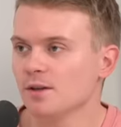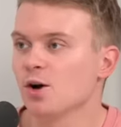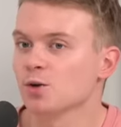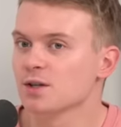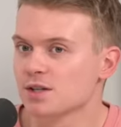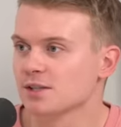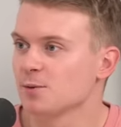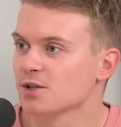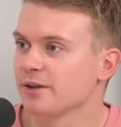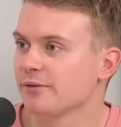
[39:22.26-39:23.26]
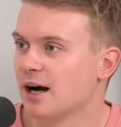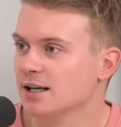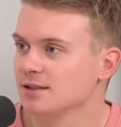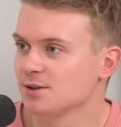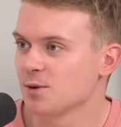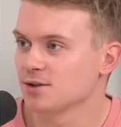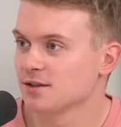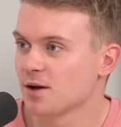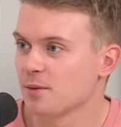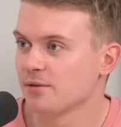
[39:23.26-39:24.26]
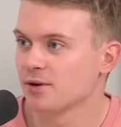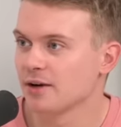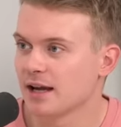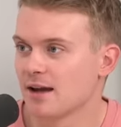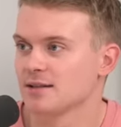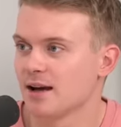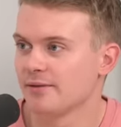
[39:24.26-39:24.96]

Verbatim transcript: Also, did you watch the fight? Did you watch the Tommy Fury KSI